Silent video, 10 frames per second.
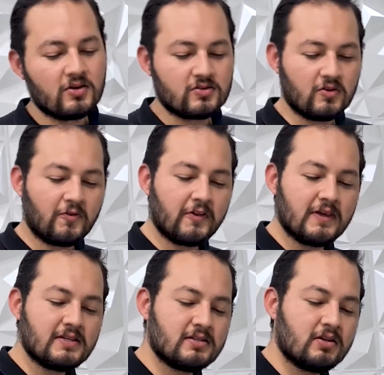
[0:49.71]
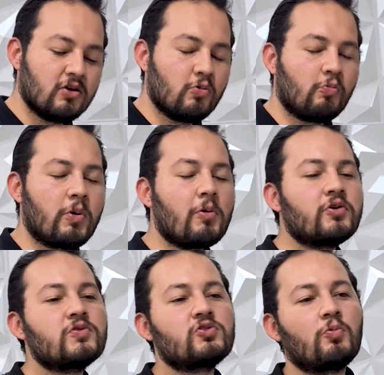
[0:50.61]
So for this, we will
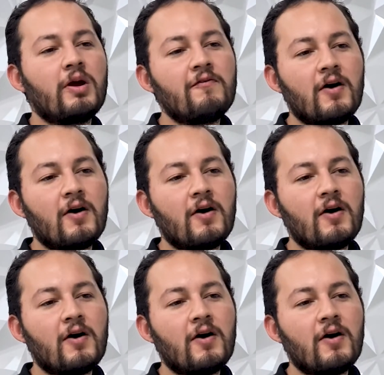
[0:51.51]
use a Wave